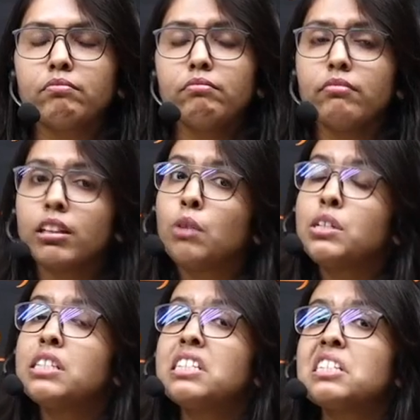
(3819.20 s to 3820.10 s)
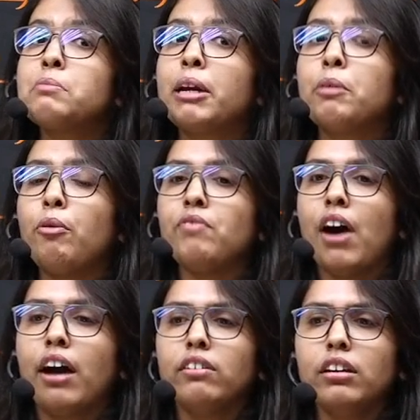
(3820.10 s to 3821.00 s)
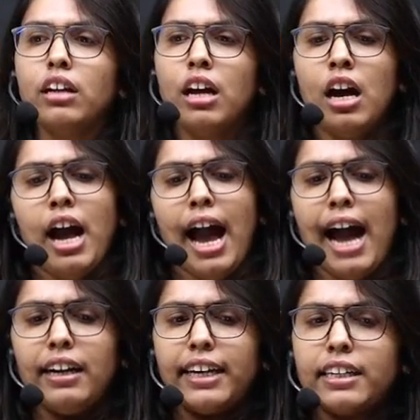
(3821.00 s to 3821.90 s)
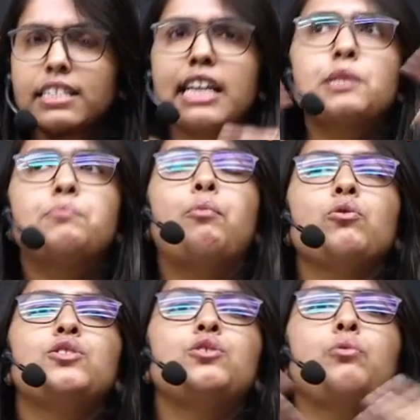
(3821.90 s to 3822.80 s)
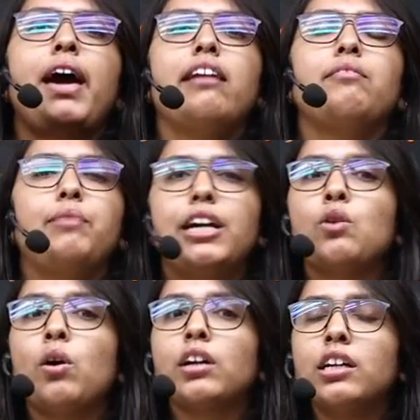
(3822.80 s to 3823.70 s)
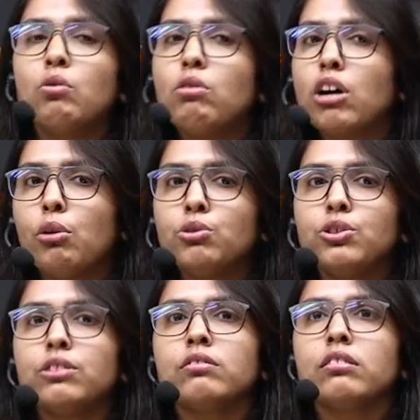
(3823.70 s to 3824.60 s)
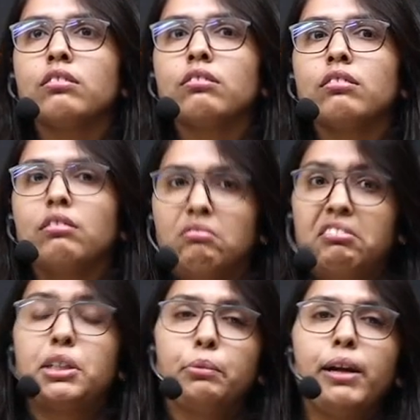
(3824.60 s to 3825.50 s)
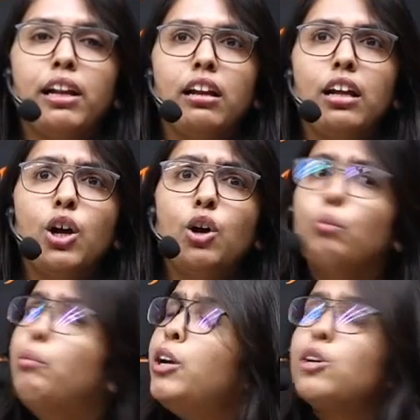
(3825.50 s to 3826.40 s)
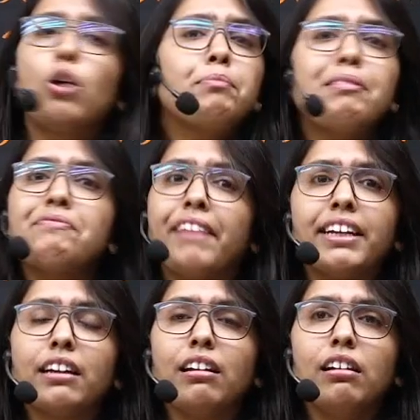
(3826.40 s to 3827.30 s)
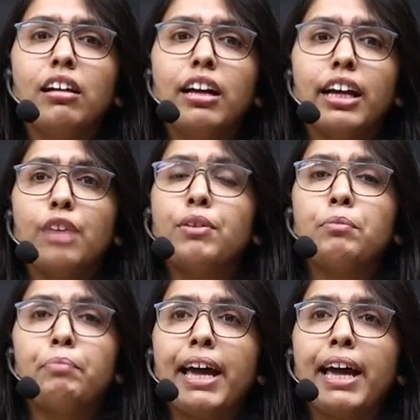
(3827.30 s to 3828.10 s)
Now since it is made up of iron and it is exposed to air, will it not undergo corrosion? It will. Will it not be fatal if it breaks?